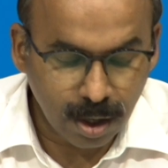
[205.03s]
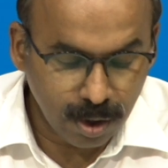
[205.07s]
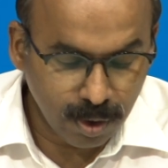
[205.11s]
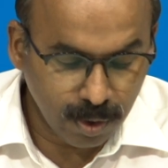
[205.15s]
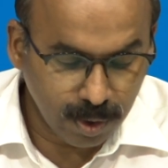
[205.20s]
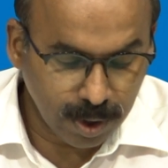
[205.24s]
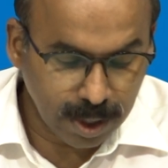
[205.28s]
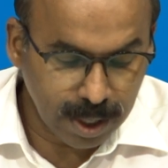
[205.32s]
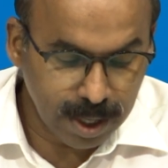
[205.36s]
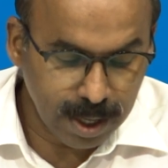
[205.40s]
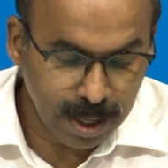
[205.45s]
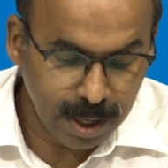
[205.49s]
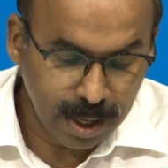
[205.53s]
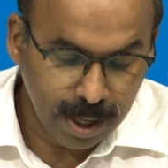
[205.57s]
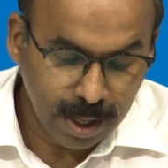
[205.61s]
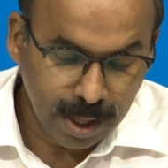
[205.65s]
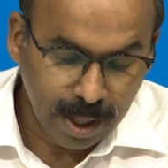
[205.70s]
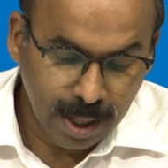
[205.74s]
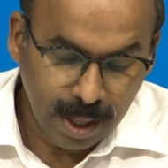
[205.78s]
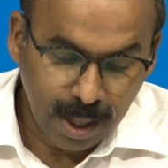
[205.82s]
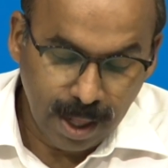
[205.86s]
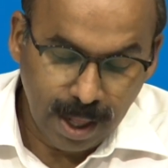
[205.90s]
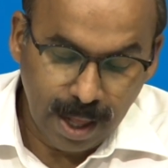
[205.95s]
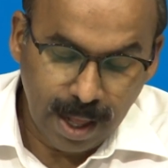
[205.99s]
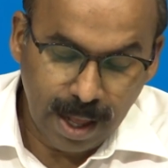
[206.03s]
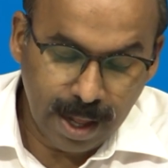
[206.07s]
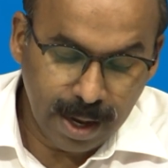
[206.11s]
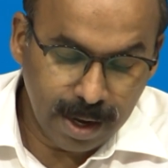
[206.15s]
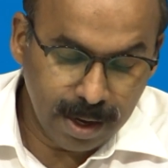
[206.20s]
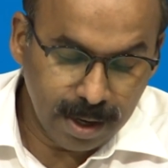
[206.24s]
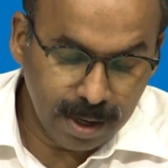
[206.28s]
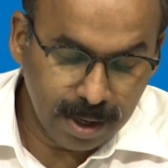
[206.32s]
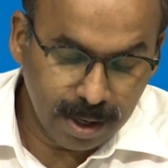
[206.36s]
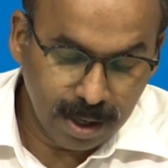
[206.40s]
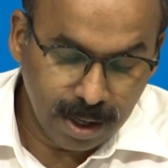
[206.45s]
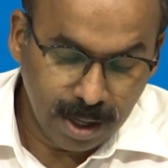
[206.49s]
Okay.
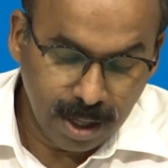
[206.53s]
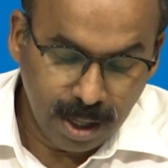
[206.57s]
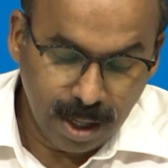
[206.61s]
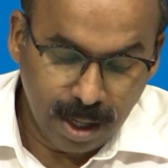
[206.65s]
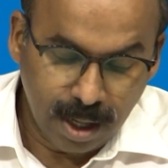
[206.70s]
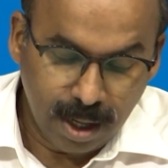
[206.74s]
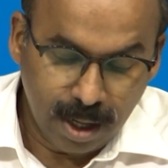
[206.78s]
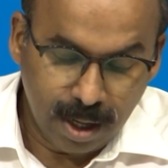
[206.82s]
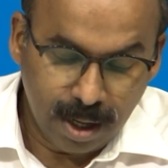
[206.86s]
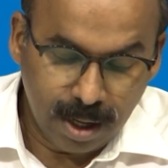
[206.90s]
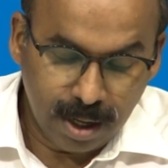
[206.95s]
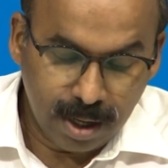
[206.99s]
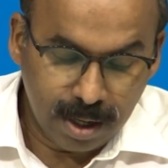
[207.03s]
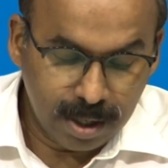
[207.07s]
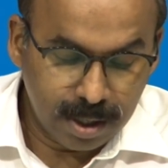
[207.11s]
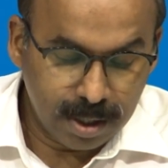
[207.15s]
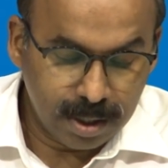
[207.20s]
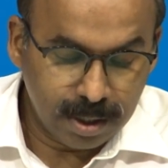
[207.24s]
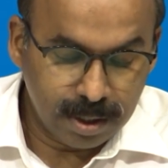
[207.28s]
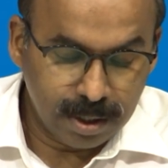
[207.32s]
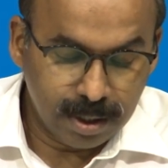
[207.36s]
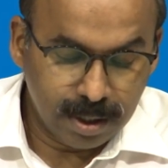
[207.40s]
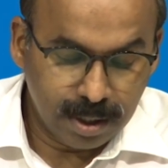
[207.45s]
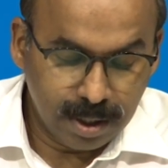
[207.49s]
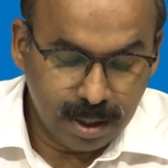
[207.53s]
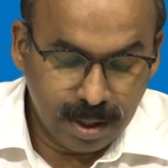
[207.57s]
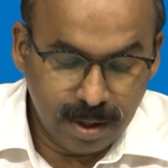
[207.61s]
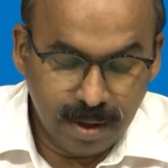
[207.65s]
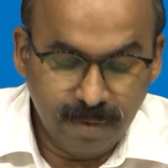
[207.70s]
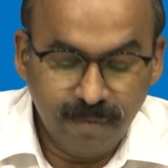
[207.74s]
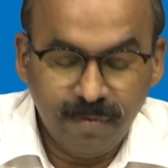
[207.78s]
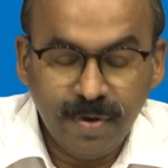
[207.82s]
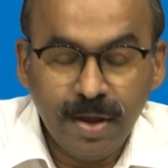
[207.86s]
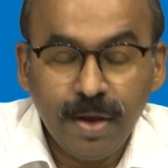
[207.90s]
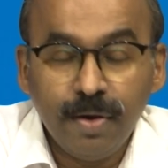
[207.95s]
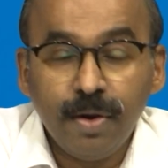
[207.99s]
And
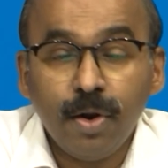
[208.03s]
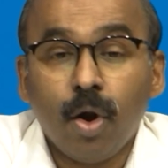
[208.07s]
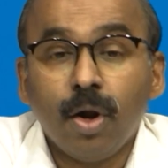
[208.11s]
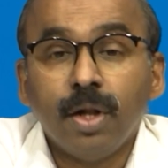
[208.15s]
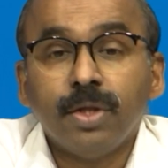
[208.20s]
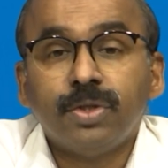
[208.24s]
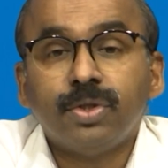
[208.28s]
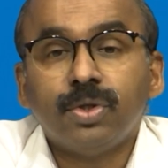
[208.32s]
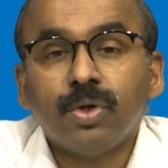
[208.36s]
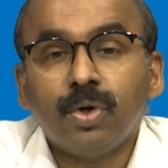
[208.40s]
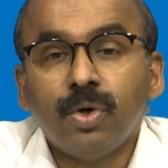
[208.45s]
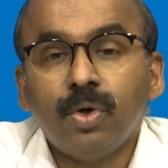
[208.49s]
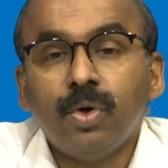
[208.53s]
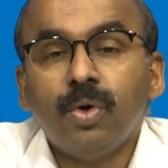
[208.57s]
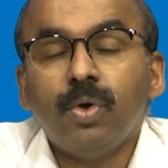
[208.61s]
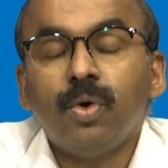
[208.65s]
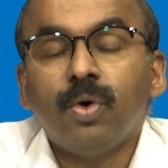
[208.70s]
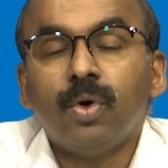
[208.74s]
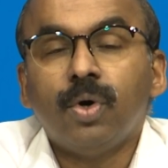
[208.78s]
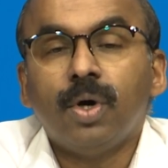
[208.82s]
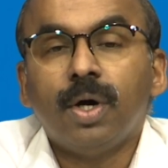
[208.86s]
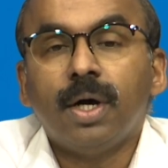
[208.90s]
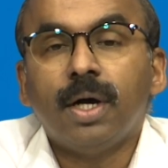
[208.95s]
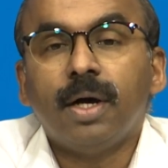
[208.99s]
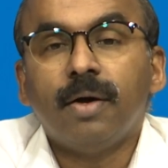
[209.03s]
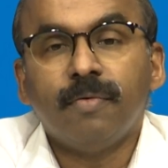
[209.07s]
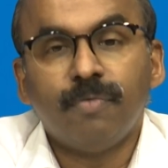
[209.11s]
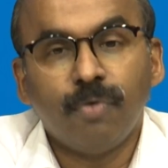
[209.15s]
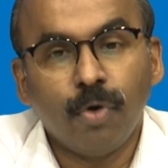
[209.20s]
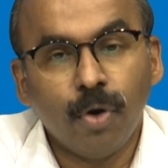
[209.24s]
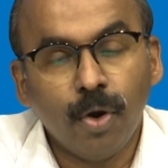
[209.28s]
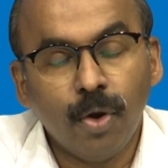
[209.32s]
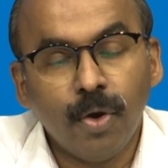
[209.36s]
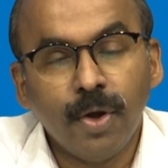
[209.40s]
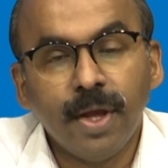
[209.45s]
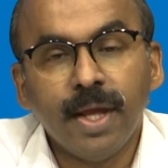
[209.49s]
we will also
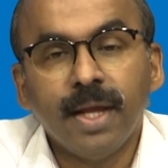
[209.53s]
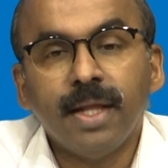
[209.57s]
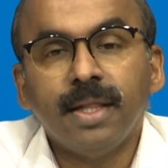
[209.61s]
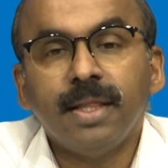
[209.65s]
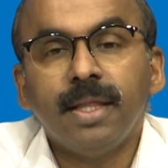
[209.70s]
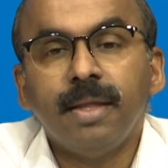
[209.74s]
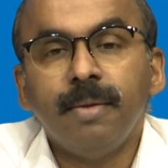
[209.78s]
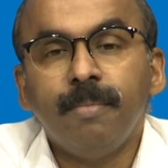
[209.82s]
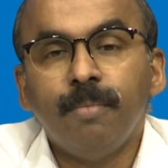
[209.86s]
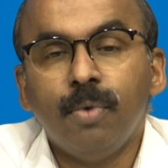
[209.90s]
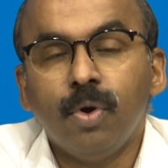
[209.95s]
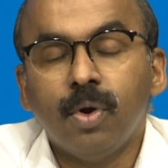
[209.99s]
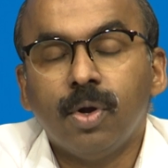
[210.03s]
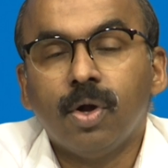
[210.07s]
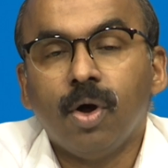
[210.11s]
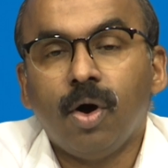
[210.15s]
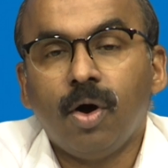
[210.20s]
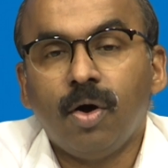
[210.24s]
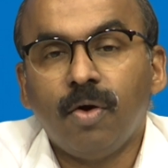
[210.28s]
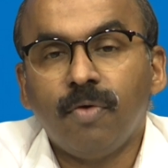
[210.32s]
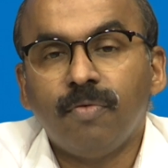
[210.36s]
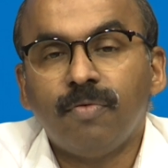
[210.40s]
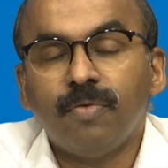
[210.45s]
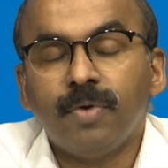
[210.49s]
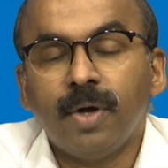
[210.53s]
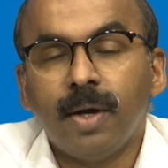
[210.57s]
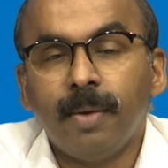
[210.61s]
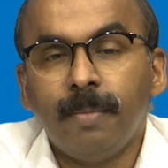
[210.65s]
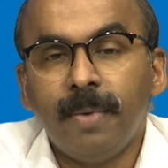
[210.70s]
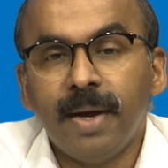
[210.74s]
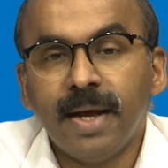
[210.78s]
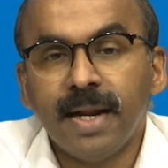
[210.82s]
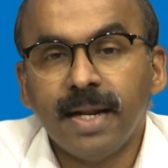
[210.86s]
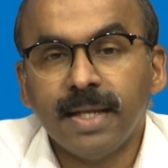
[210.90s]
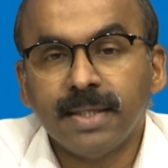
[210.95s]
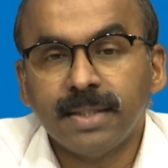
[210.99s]
following the book of
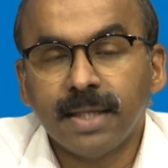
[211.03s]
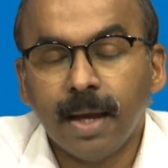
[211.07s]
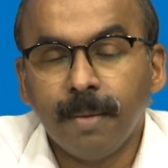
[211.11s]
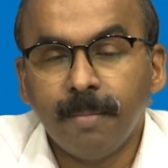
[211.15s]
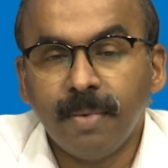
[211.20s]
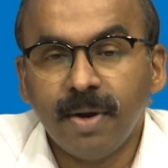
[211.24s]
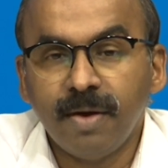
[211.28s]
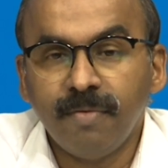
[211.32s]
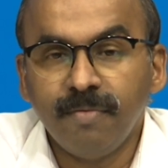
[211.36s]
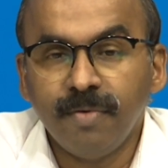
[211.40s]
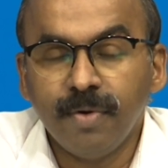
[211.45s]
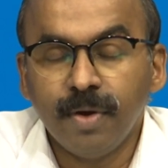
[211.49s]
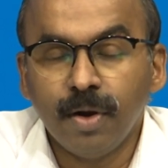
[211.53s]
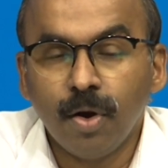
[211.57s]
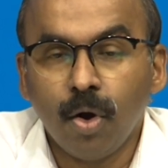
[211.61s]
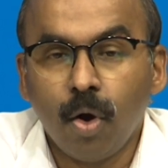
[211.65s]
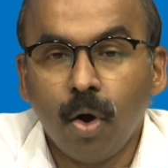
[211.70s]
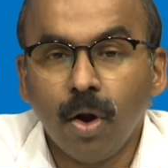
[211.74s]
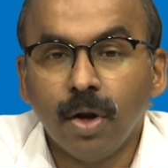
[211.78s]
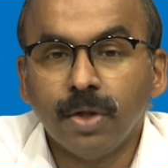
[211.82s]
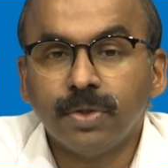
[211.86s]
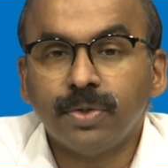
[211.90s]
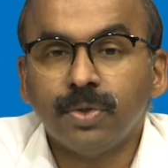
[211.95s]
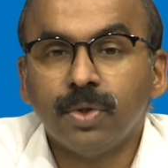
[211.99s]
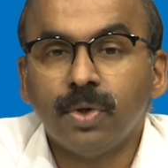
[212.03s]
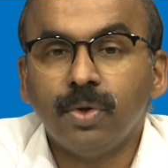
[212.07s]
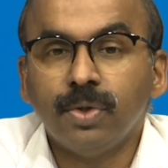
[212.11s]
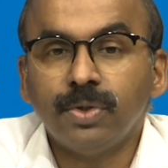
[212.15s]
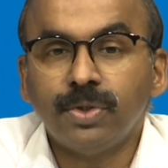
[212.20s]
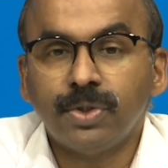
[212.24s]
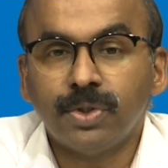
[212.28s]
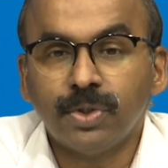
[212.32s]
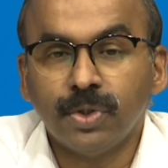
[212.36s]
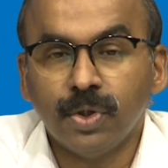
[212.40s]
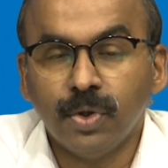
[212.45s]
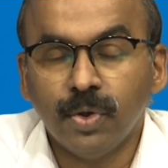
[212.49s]
Barry Simon, we will also
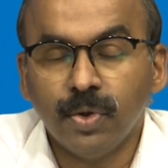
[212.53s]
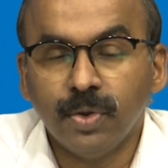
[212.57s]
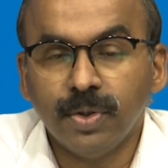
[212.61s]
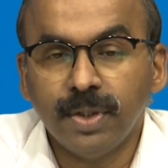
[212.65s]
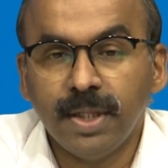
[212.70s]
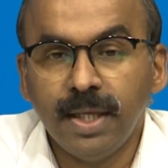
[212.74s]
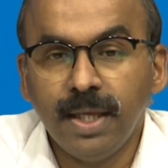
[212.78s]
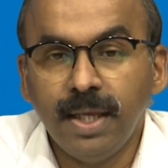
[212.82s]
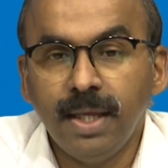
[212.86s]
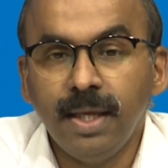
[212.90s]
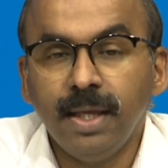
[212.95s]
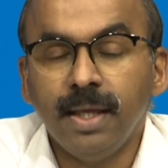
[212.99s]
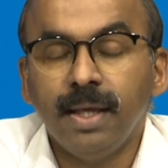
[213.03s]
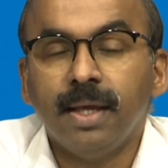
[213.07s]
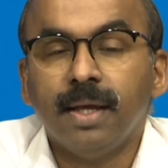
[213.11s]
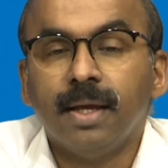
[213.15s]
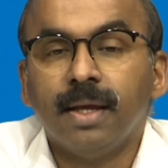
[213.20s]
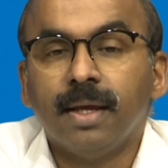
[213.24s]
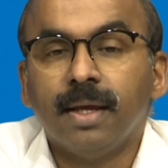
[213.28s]
show the